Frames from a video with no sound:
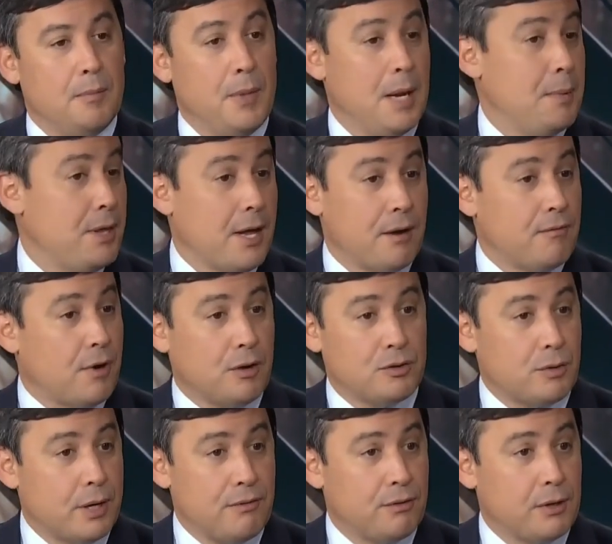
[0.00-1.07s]
And maybe that
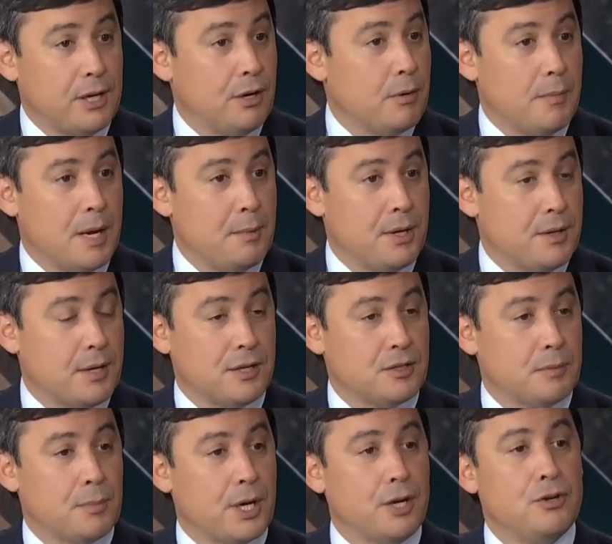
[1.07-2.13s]
involves running for leader, maybe it
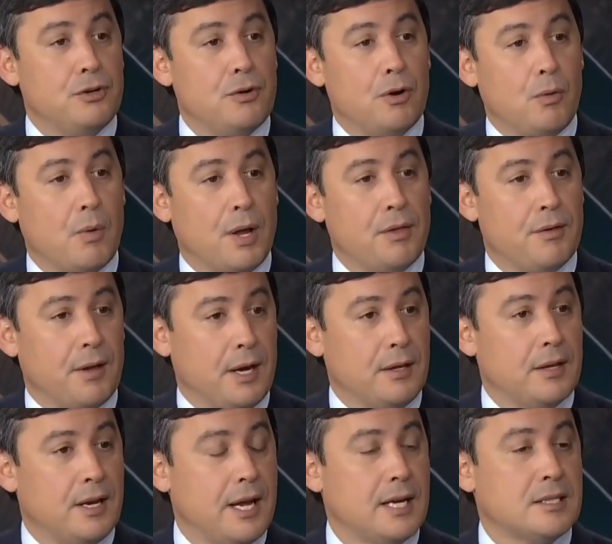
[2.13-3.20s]
doesn't. But I do know one
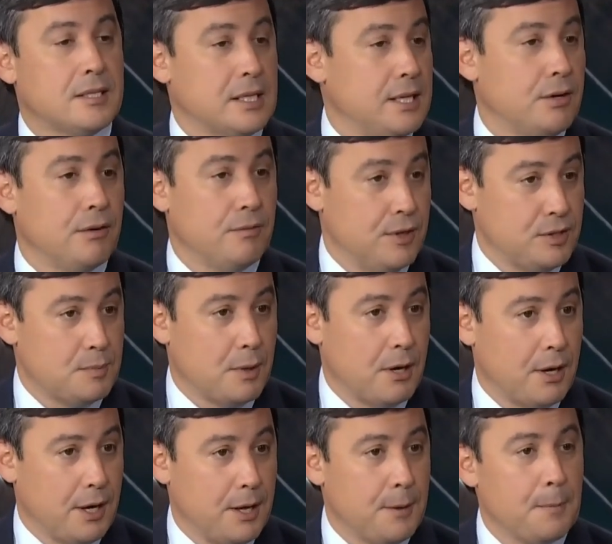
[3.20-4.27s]
thing. The next leader of this
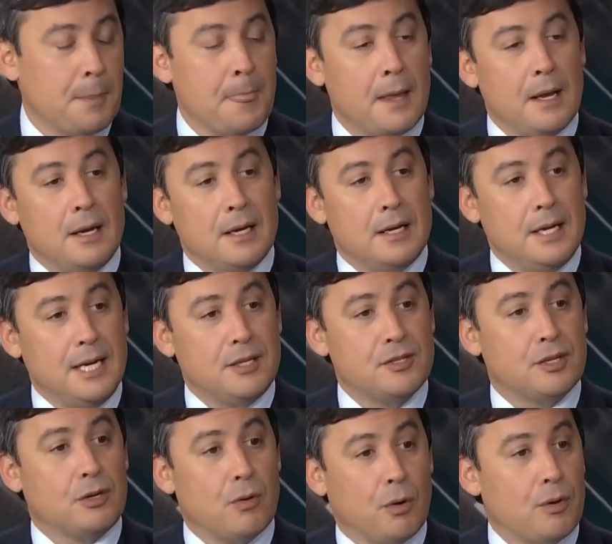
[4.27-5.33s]
party
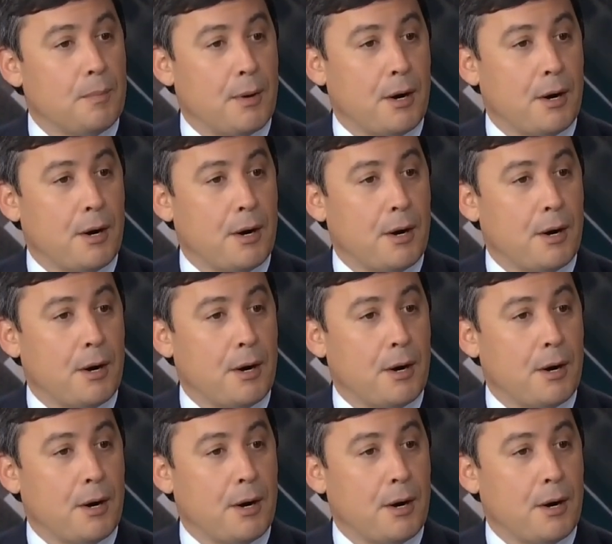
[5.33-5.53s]
needs to grow the